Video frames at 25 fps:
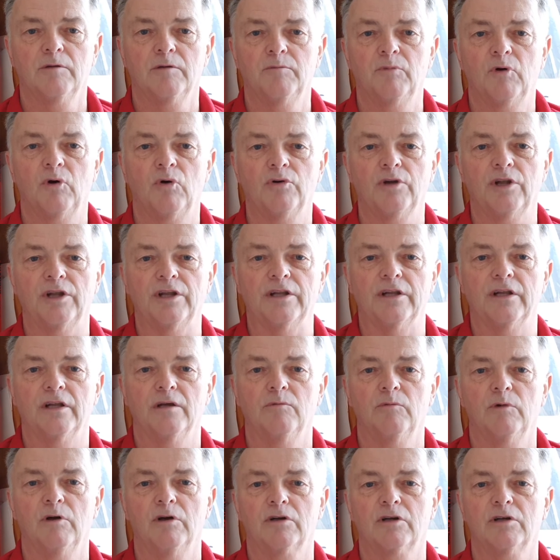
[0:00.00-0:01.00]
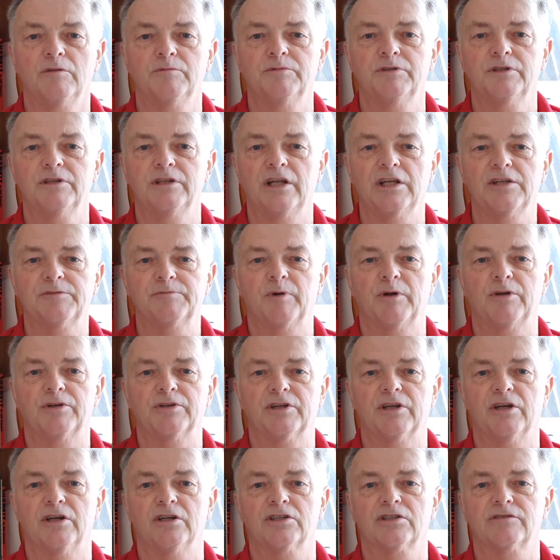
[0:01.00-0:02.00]
morning and welcome to the next
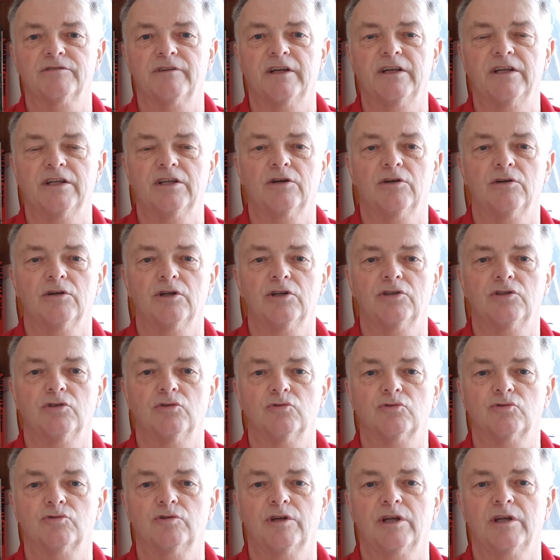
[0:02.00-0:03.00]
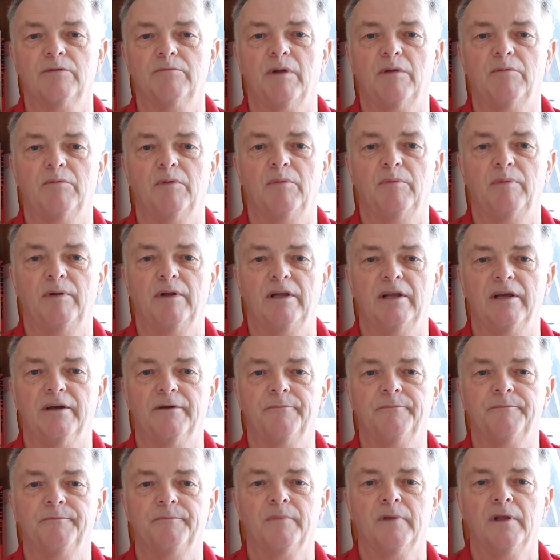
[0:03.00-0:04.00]
podcast of Andy Collier-talks cricket memorabilia.
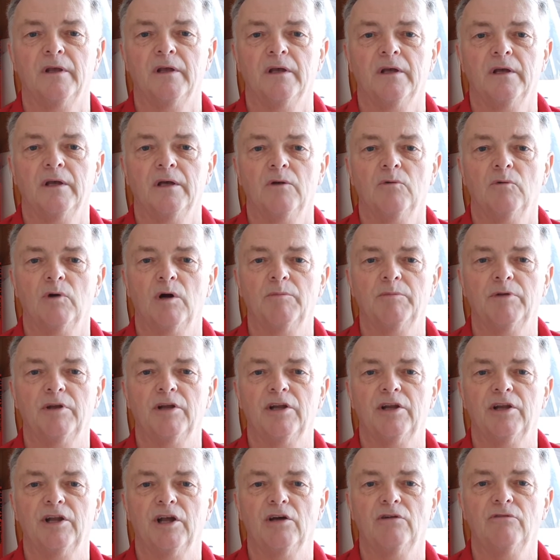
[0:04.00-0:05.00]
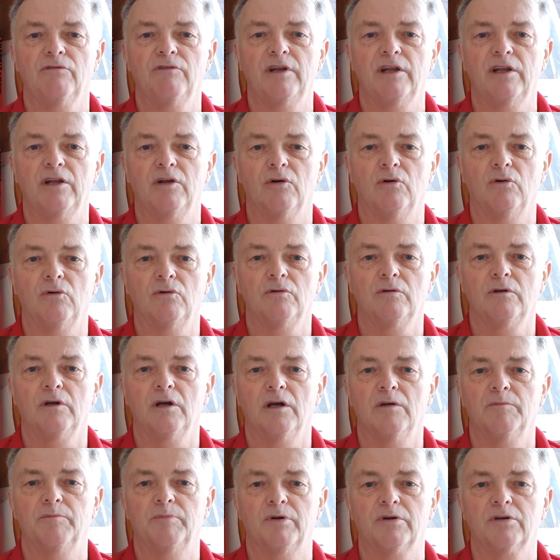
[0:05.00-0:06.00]
Won't be an overly long
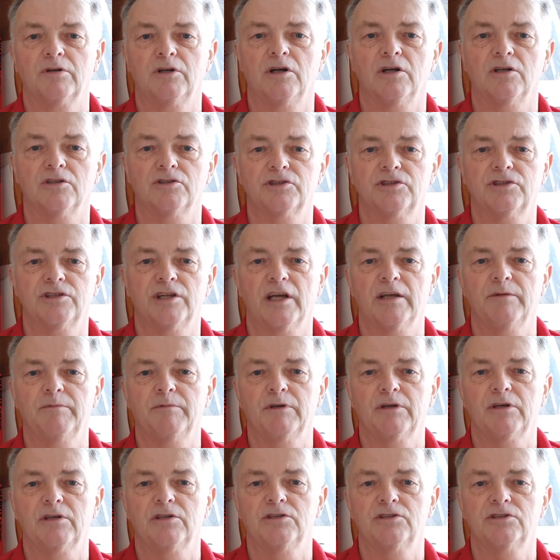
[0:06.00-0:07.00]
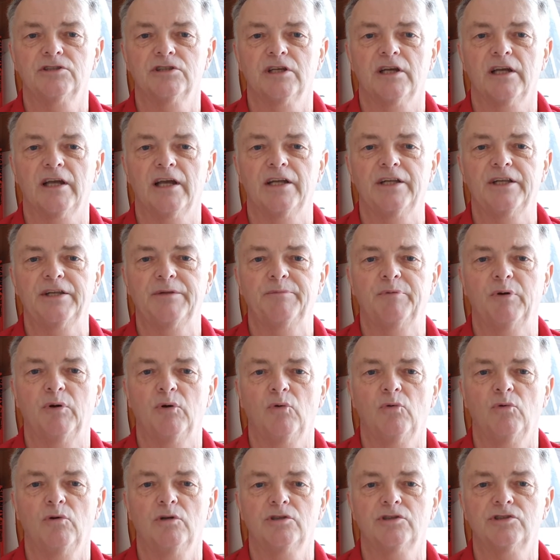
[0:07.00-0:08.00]
podcast today because Andy
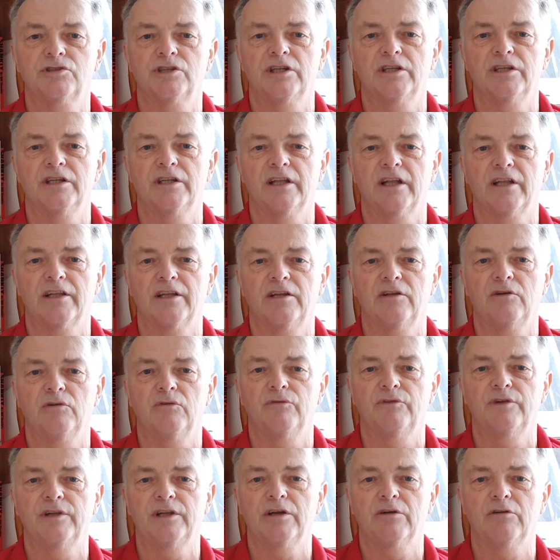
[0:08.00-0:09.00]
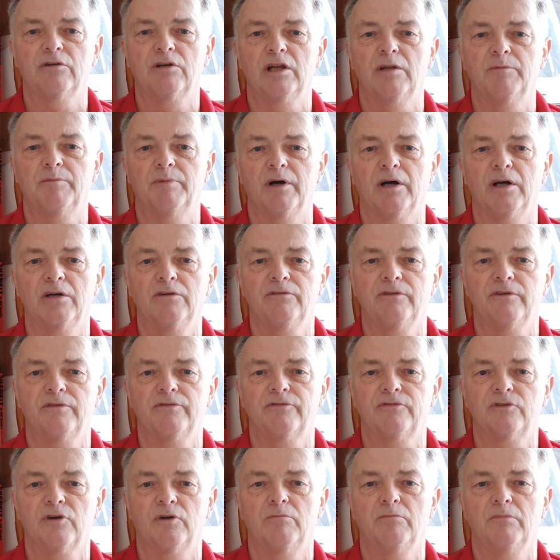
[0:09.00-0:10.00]
Paul has sent another little video clip over
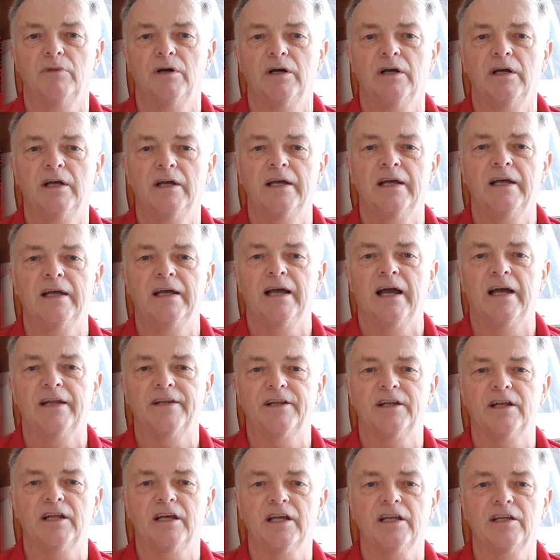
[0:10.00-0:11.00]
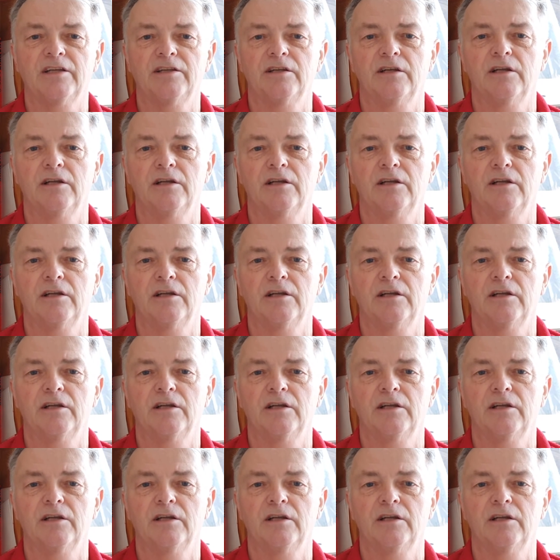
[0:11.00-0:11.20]
from Adelaide